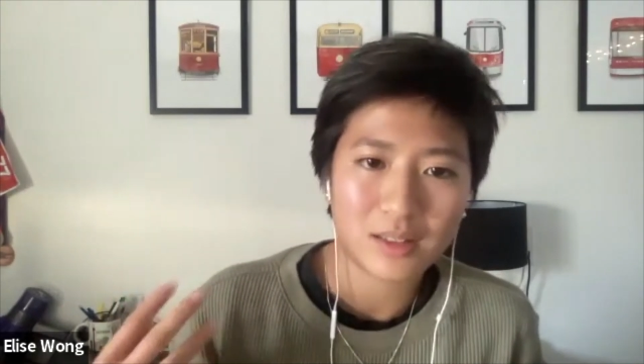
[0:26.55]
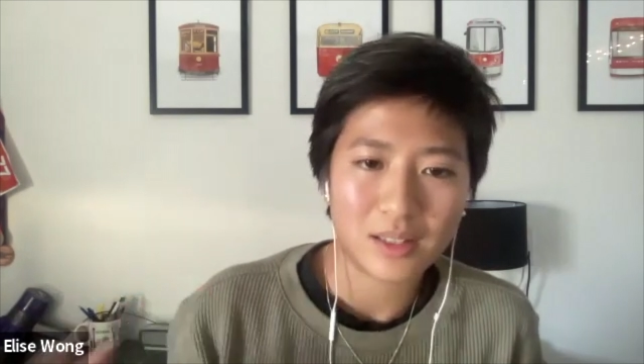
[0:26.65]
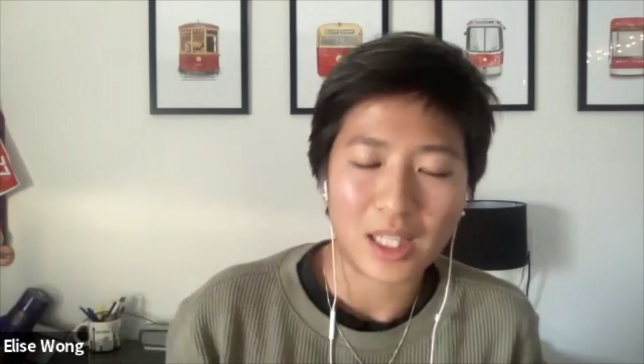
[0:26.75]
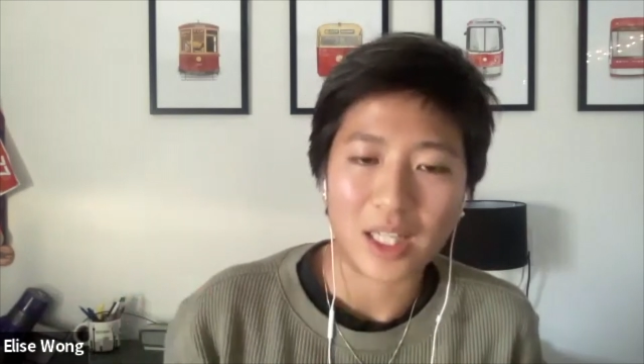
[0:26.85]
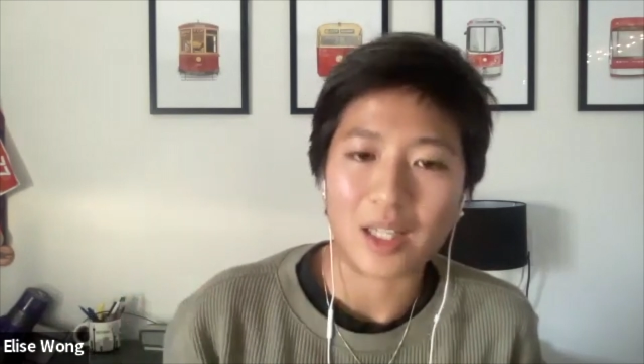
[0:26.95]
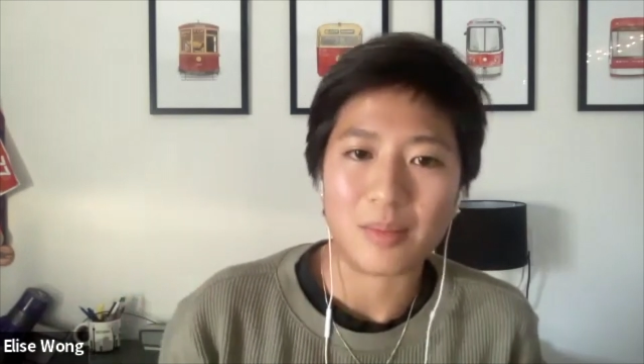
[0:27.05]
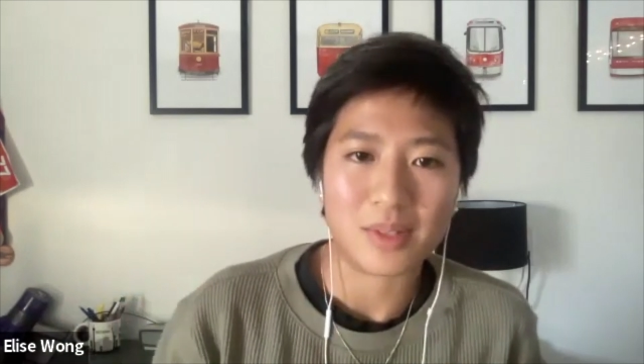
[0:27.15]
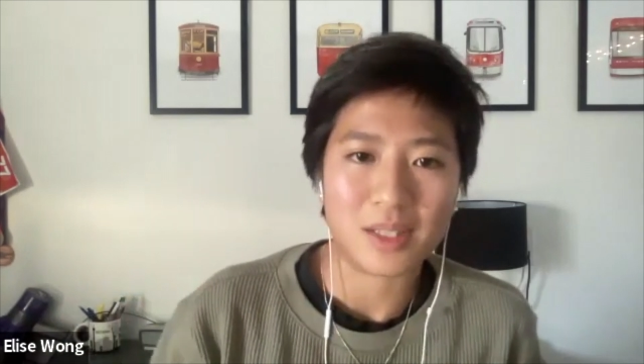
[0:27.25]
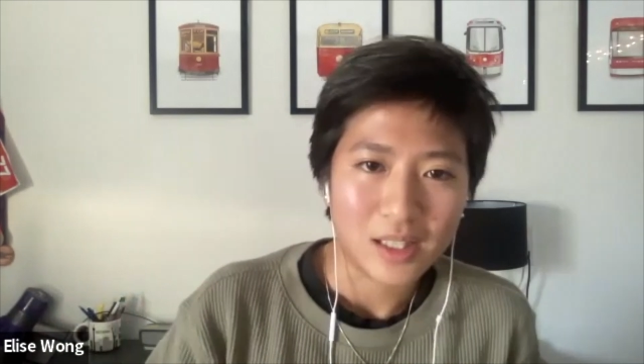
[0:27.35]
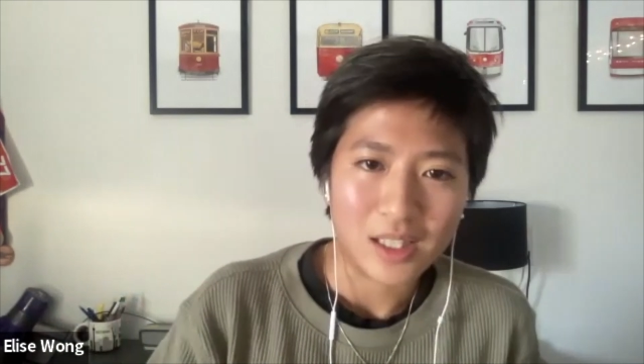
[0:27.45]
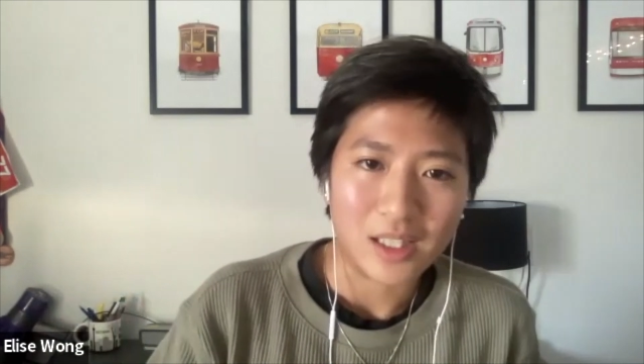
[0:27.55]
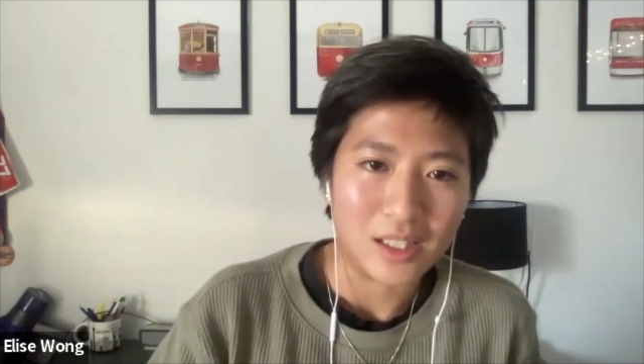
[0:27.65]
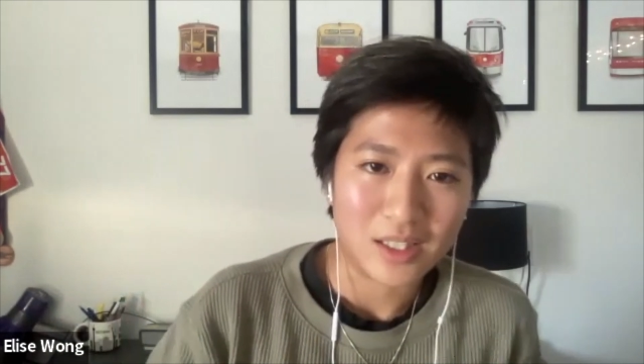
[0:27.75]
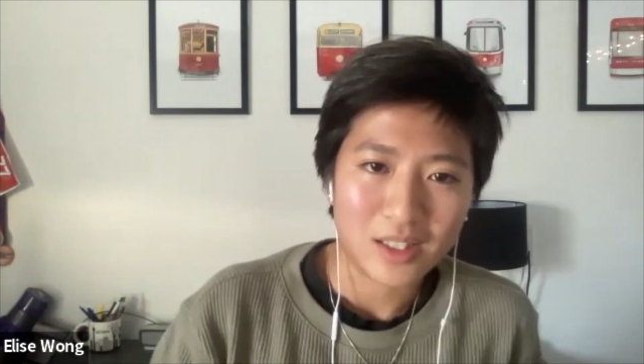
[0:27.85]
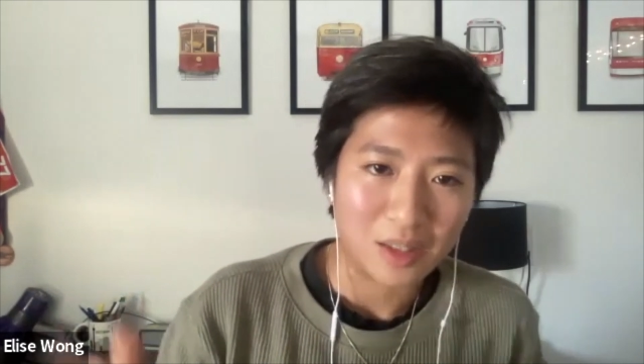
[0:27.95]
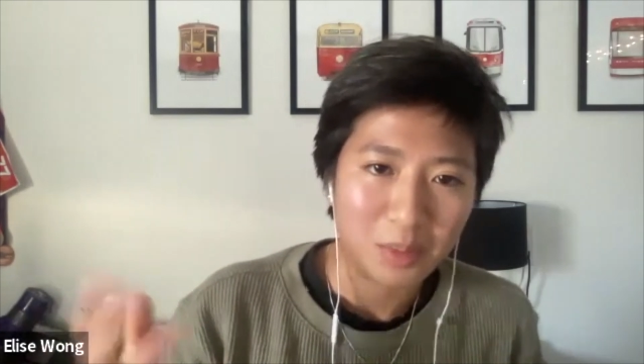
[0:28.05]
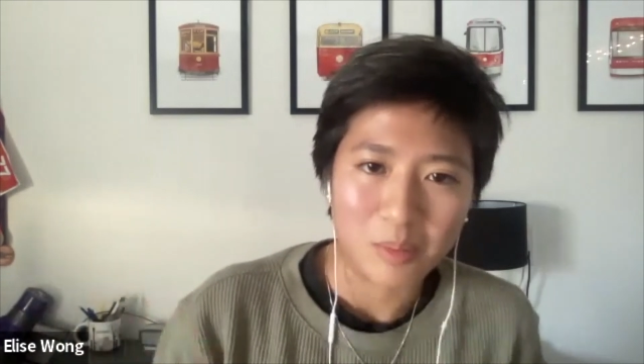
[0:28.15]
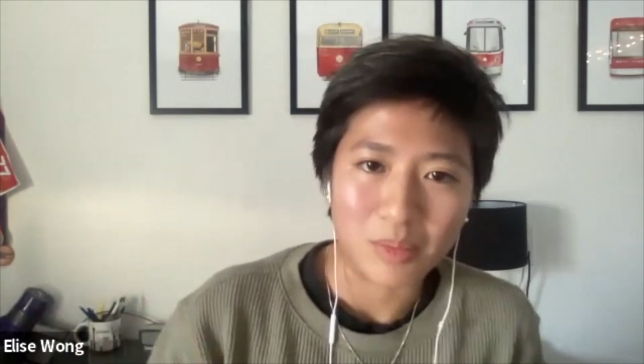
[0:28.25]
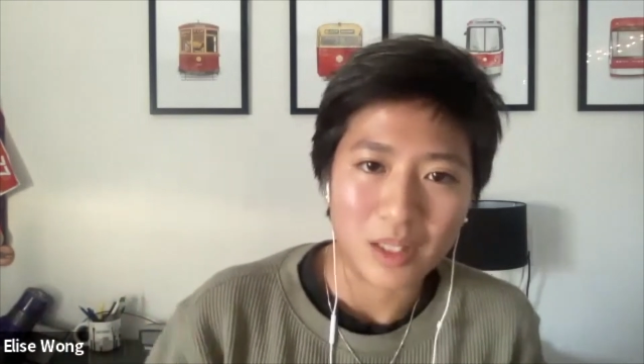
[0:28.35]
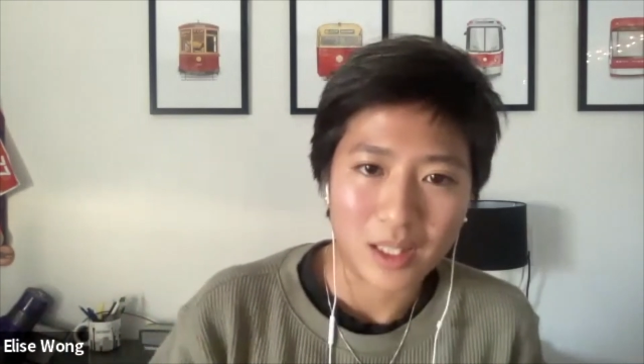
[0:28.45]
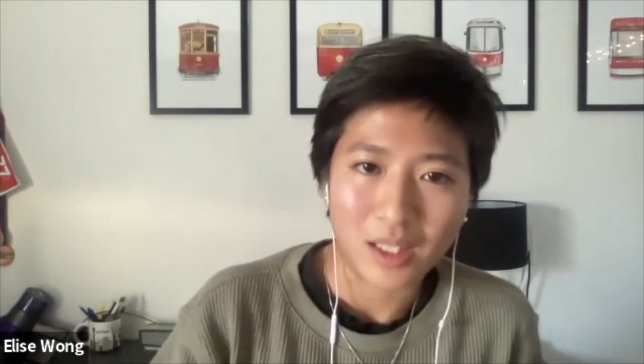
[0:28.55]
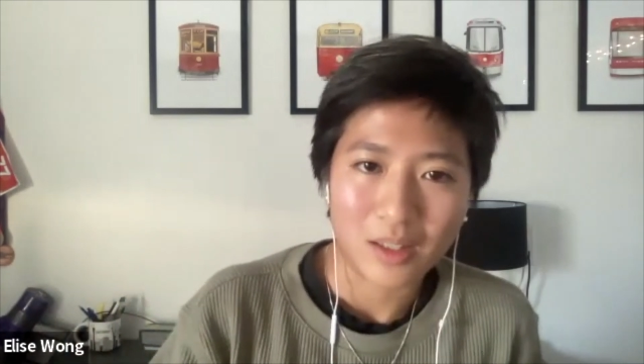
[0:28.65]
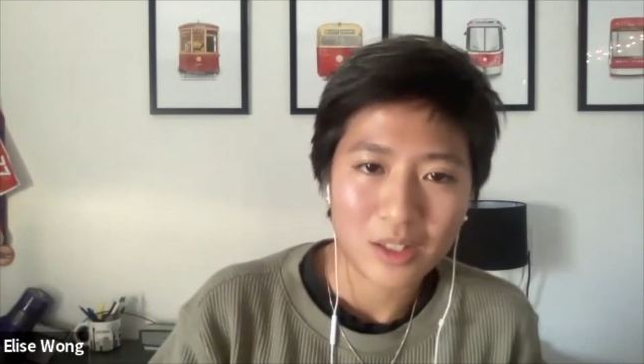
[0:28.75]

games, eating, sleeping, breathing our